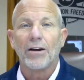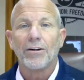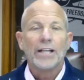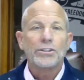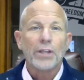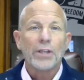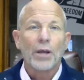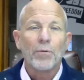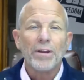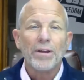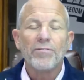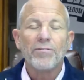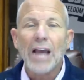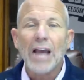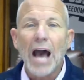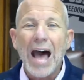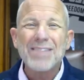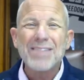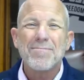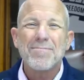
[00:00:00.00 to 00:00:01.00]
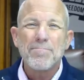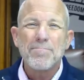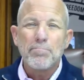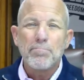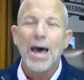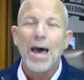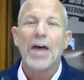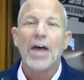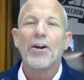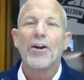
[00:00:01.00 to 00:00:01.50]
it's that we've gotten
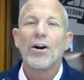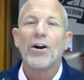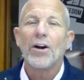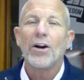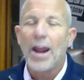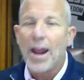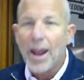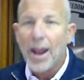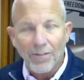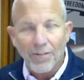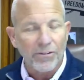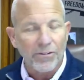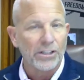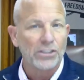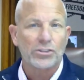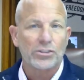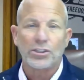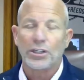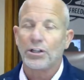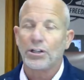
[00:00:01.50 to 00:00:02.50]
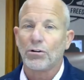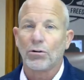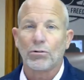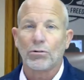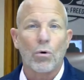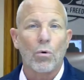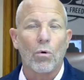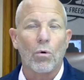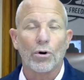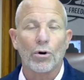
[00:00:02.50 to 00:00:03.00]
better every single
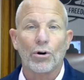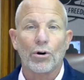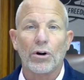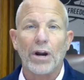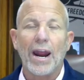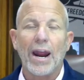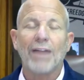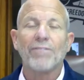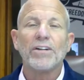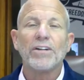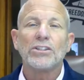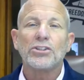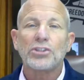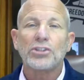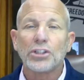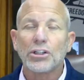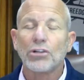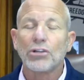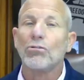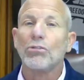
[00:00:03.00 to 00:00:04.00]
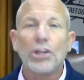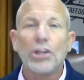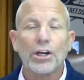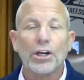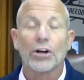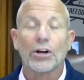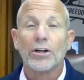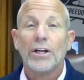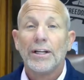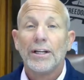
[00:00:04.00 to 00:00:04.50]
quarter, every single
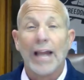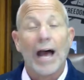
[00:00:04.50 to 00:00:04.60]
year.